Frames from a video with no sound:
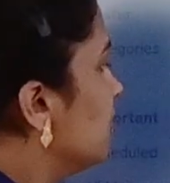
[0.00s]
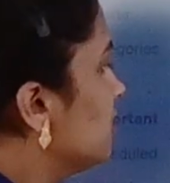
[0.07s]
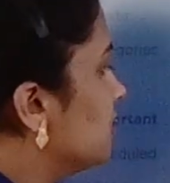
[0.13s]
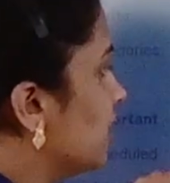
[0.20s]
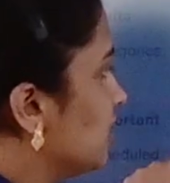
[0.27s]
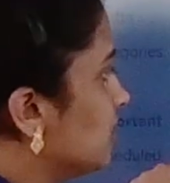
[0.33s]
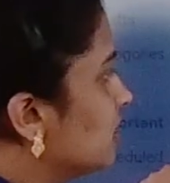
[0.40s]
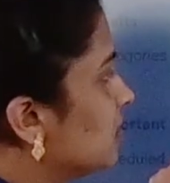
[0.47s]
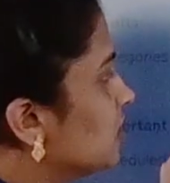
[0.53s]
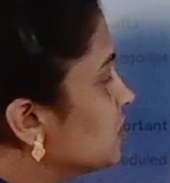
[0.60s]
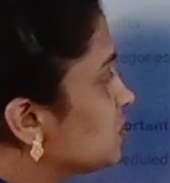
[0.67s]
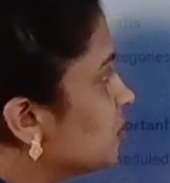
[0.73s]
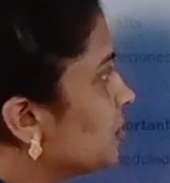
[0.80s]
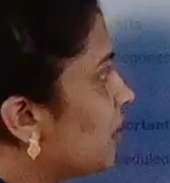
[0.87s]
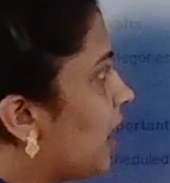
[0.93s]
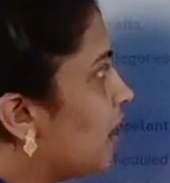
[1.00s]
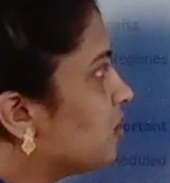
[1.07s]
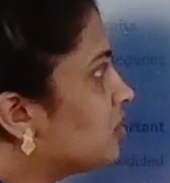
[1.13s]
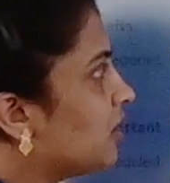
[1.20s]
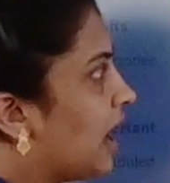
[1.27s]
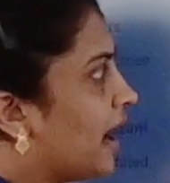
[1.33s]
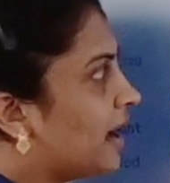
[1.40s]
Then, so you
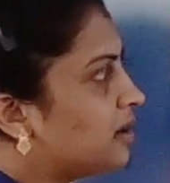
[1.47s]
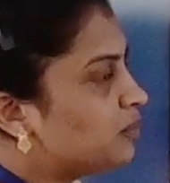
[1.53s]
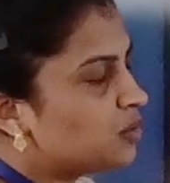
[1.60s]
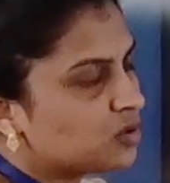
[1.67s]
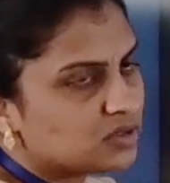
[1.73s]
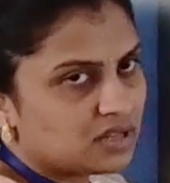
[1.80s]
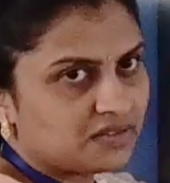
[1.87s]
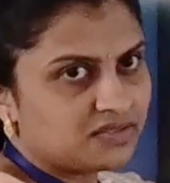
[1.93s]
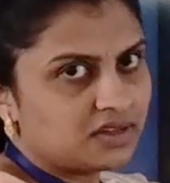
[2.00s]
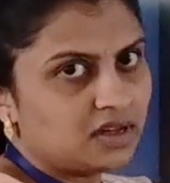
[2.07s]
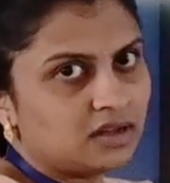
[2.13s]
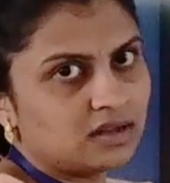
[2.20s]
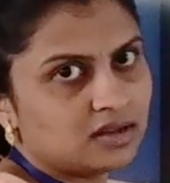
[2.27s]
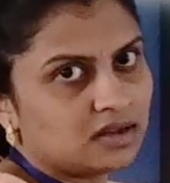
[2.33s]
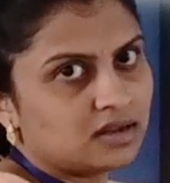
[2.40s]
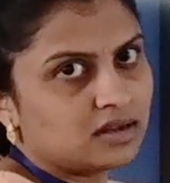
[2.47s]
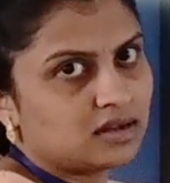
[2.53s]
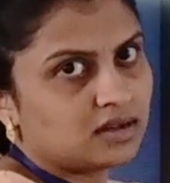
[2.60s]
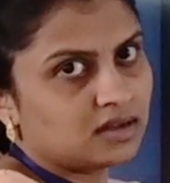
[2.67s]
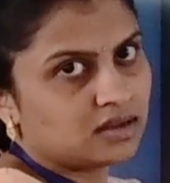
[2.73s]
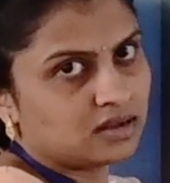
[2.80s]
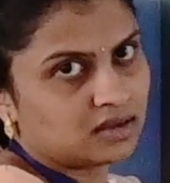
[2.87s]
have to add both of the
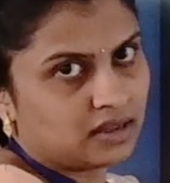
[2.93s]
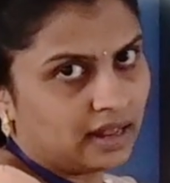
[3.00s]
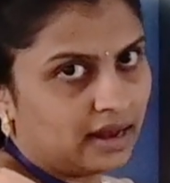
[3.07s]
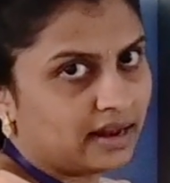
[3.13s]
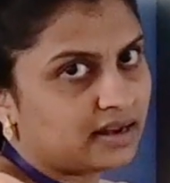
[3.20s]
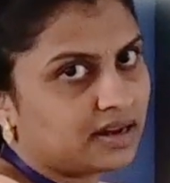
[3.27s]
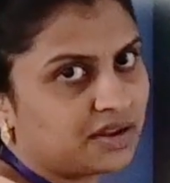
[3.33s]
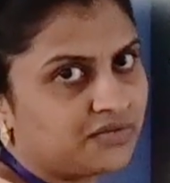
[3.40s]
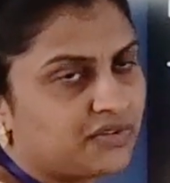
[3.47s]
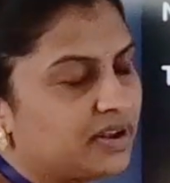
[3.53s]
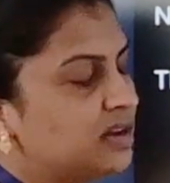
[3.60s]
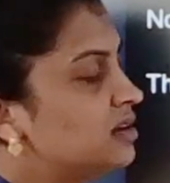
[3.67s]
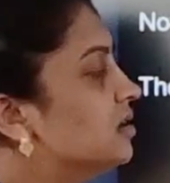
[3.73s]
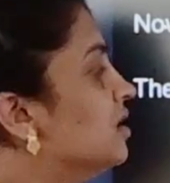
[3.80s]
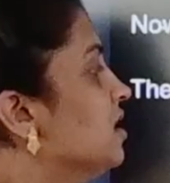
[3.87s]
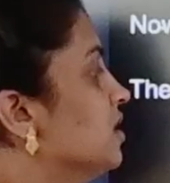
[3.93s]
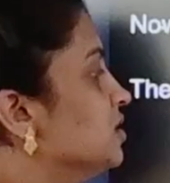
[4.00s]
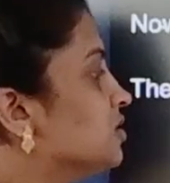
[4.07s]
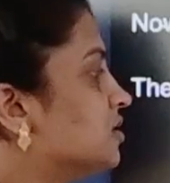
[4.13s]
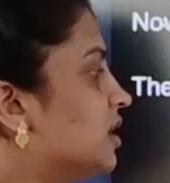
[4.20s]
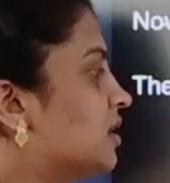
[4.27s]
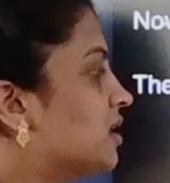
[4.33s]
electric field.
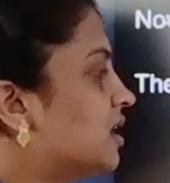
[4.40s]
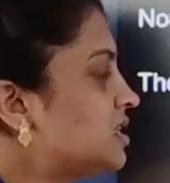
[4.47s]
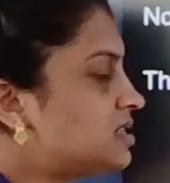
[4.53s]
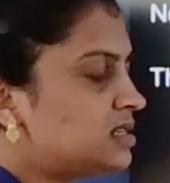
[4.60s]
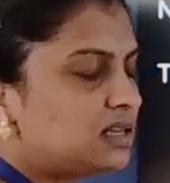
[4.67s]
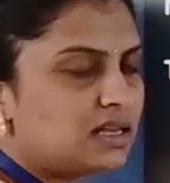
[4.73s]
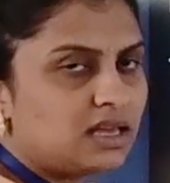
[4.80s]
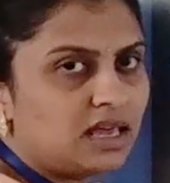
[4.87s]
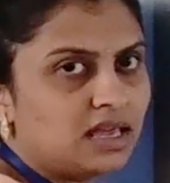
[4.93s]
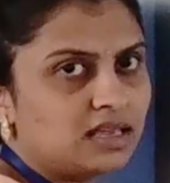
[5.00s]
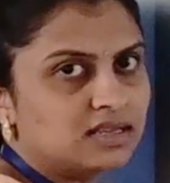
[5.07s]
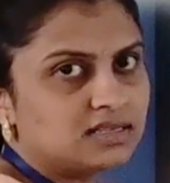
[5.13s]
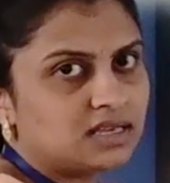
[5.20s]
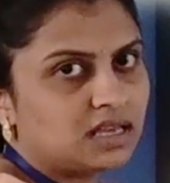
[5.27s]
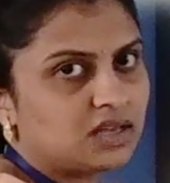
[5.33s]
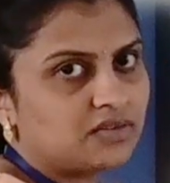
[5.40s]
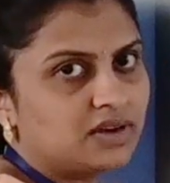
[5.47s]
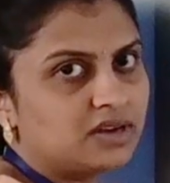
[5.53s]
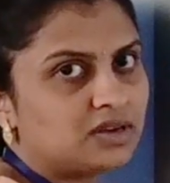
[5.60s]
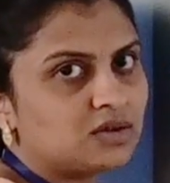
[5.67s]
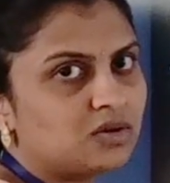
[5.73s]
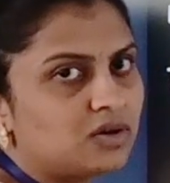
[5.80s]
So that is E is
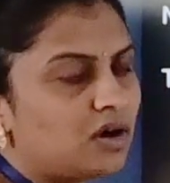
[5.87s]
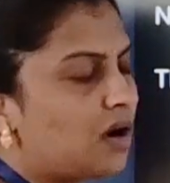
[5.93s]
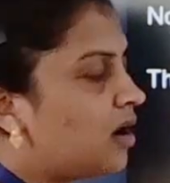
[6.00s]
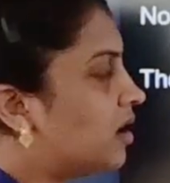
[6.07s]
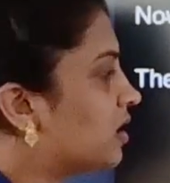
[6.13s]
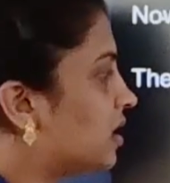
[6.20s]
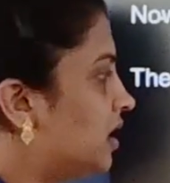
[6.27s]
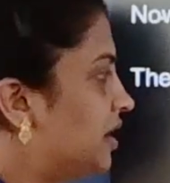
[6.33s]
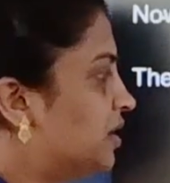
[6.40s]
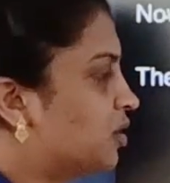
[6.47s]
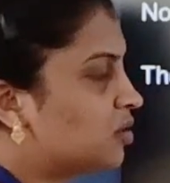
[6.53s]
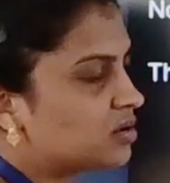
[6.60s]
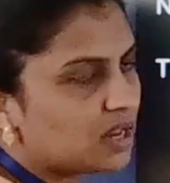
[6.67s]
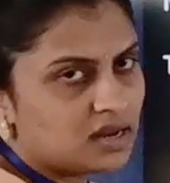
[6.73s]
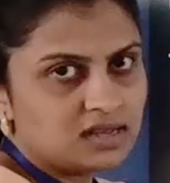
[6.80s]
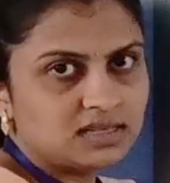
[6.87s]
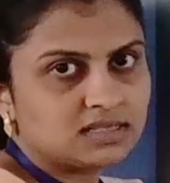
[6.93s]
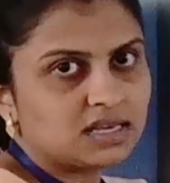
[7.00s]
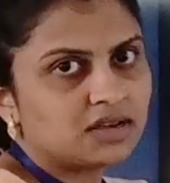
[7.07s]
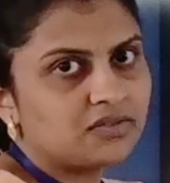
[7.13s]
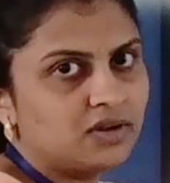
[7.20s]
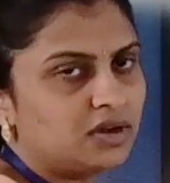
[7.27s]
equal to, or E total is
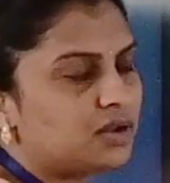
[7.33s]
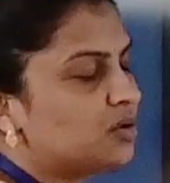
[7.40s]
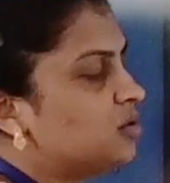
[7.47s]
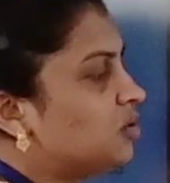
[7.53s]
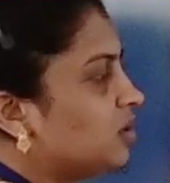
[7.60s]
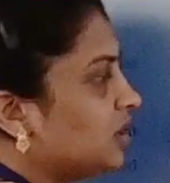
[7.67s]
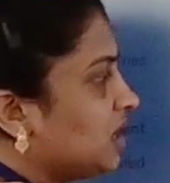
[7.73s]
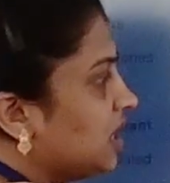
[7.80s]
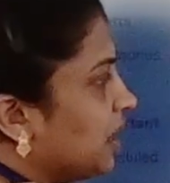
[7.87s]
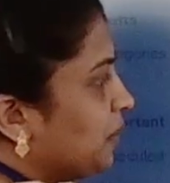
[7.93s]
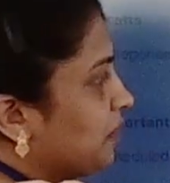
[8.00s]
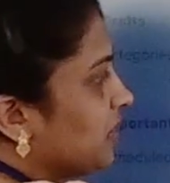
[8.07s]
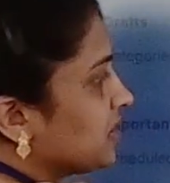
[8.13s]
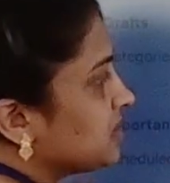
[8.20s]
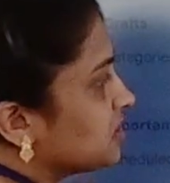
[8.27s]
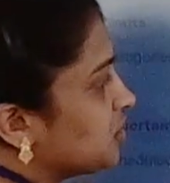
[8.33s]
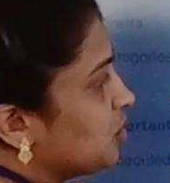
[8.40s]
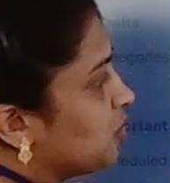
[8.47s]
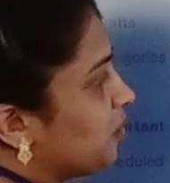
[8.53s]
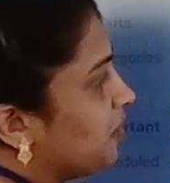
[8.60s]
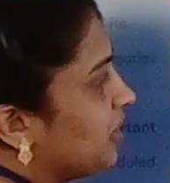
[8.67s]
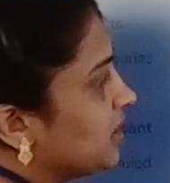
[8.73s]
equal to E plus
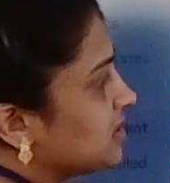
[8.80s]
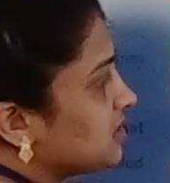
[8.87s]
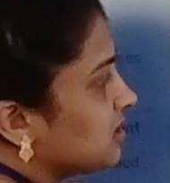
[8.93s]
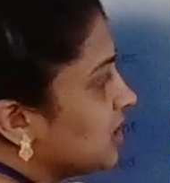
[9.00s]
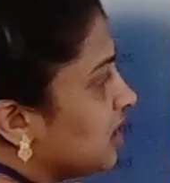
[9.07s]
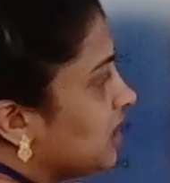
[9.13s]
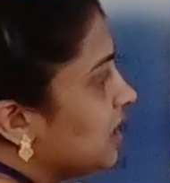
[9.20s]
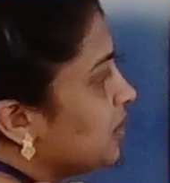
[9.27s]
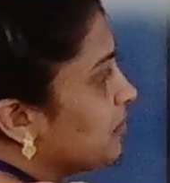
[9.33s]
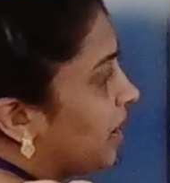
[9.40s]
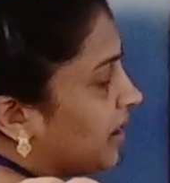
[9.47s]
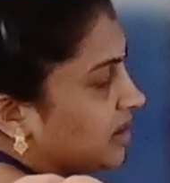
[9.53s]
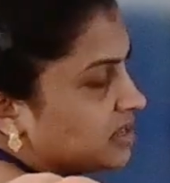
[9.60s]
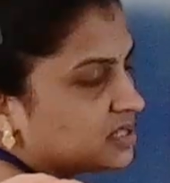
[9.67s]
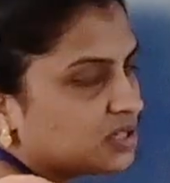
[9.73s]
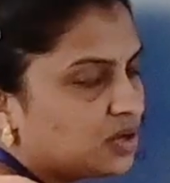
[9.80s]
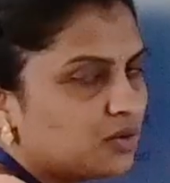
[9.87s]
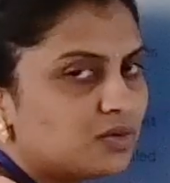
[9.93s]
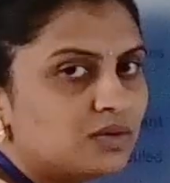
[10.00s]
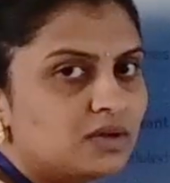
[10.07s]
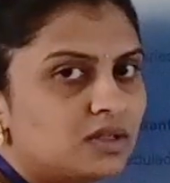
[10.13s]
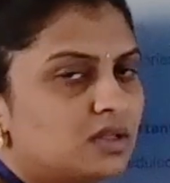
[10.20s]
Q plus E minus
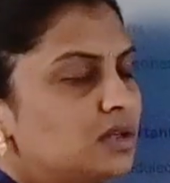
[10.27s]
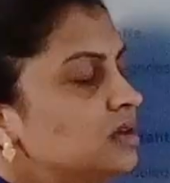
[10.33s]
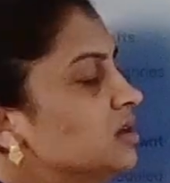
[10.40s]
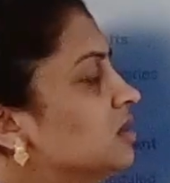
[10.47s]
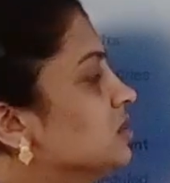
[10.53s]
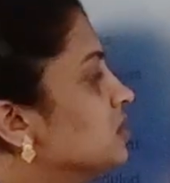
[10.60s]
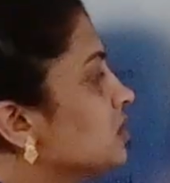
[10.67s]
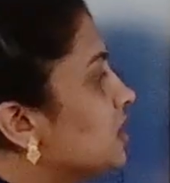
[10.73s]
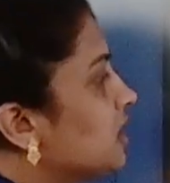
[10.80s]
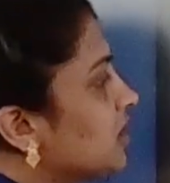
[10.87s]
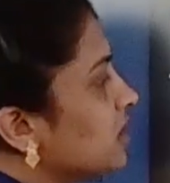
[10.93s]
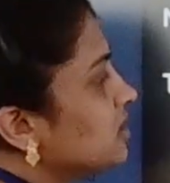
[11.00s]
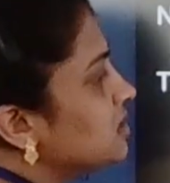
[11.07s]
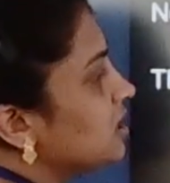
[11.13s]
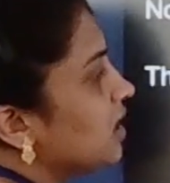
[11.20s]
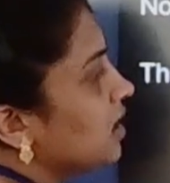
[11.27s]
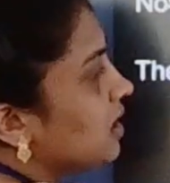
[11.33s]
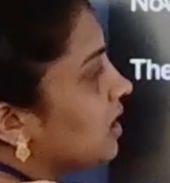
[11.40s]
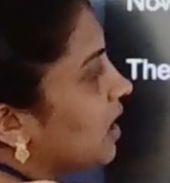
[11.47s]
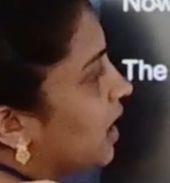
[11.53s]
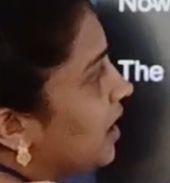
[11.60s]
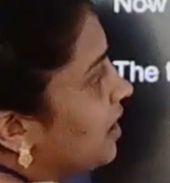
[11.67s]
Q. So that is
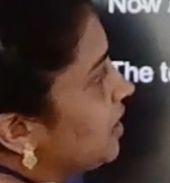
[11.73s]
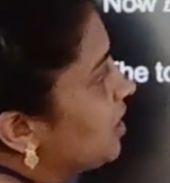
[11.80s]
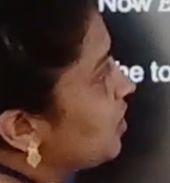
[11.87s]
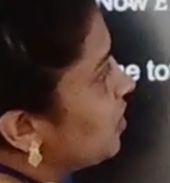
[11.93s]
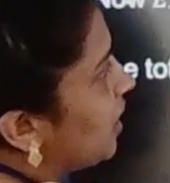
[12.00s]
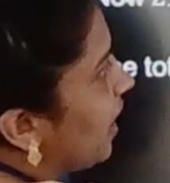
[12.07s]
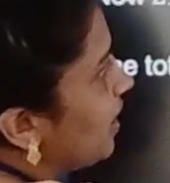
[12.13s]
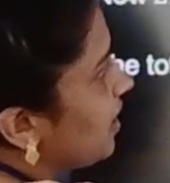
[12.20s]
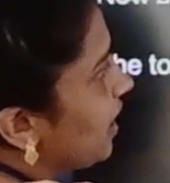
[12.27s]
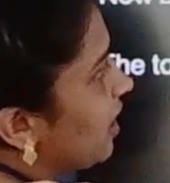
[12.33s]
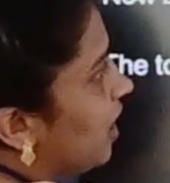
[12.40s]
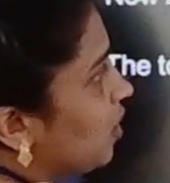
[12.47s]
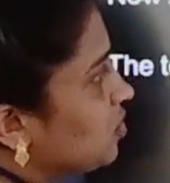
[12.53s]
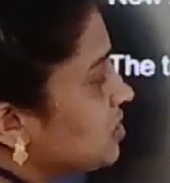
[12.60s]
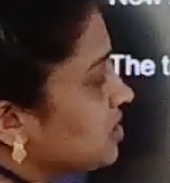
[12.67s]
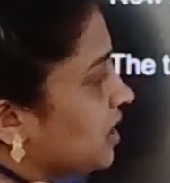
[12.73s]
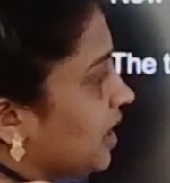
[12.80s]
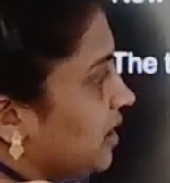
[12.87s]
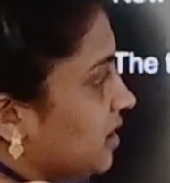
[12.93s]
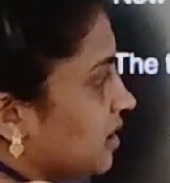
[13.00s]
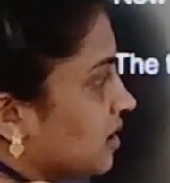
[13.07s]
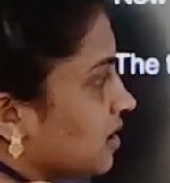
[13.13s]
K into, you can take
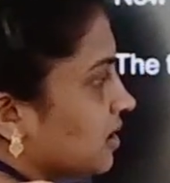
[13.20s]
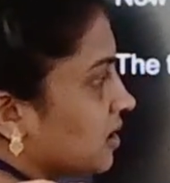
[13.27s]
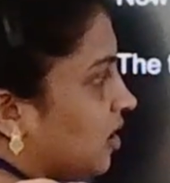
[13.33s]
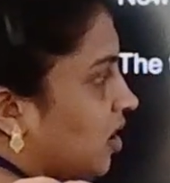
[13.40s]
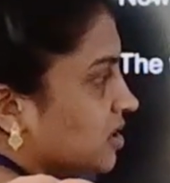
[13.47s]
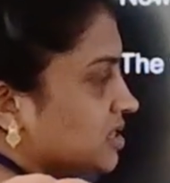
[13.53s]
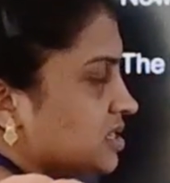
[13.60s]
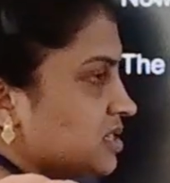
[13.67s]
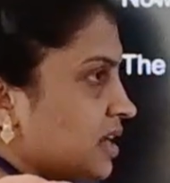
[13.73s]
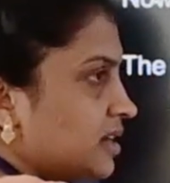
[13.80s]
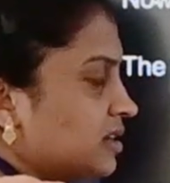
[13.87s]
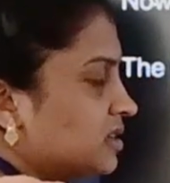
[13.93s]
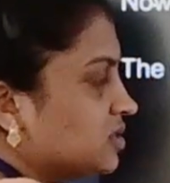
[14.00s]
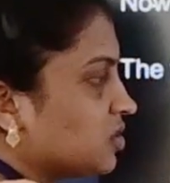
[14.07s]
outside constant.